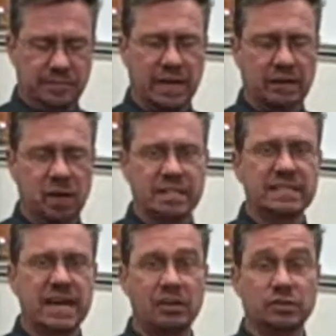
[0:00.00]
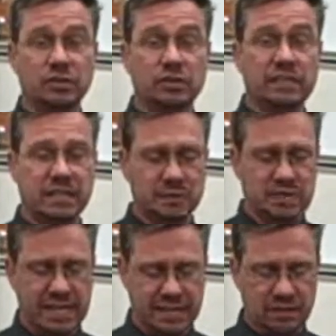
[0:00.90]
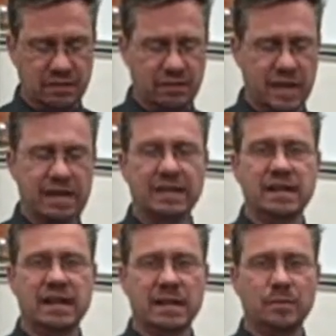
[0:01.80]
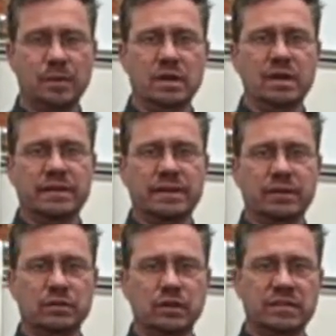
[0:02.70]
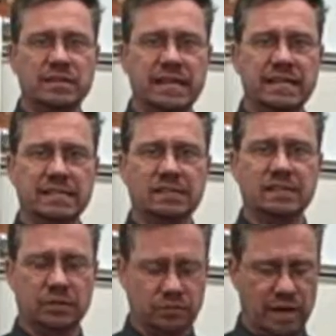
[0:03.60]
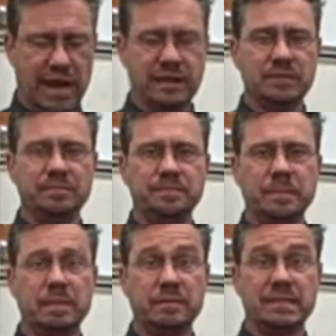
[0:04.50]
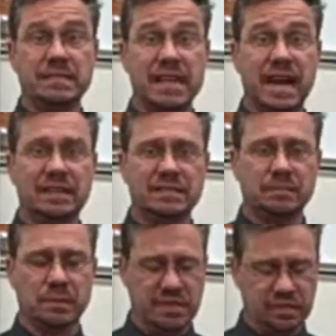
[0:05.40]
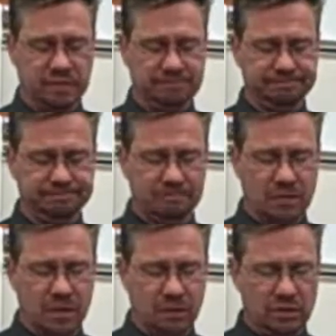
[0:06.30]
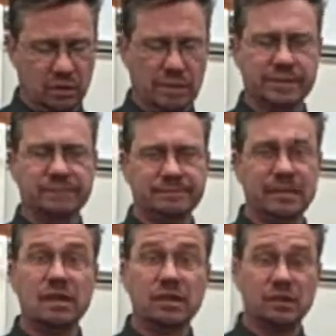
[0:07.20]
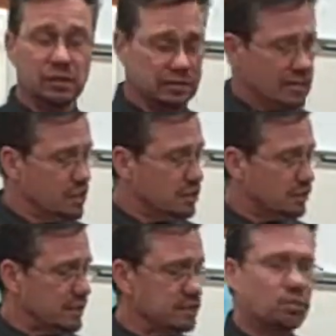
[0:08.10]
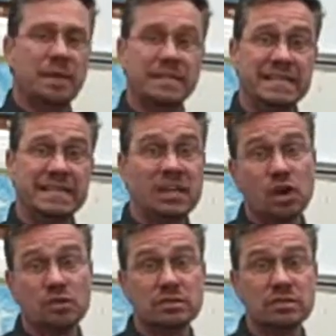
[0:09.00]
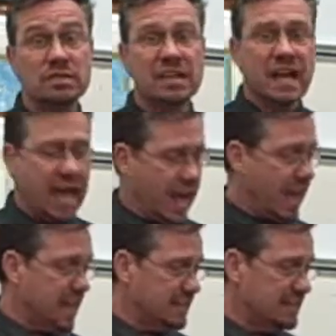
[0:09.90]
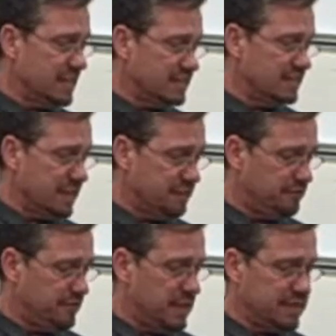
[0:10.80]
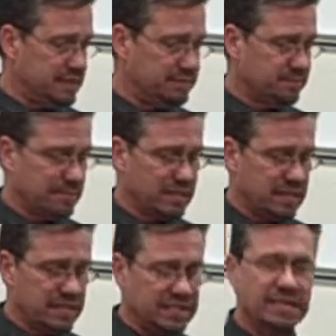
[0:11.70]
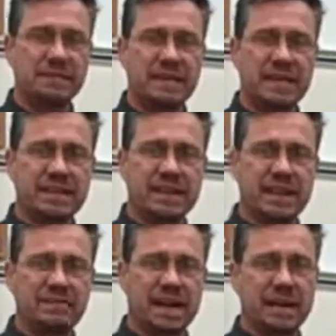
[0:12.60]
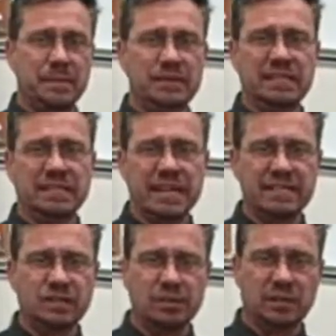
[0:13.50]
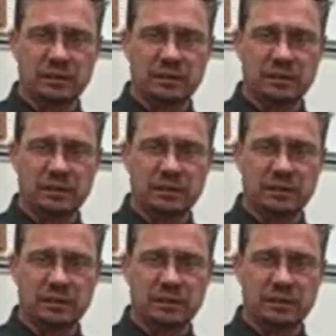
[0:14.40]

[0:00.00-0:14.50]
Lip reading: by crossing out and circling numbers, they can create a number that looks like it's random, but it's not. It's a prediction. It always works. Cool? So that's Swamdini Knows, and it's a lot of fun. The kids get a big kick out of it. I personally like to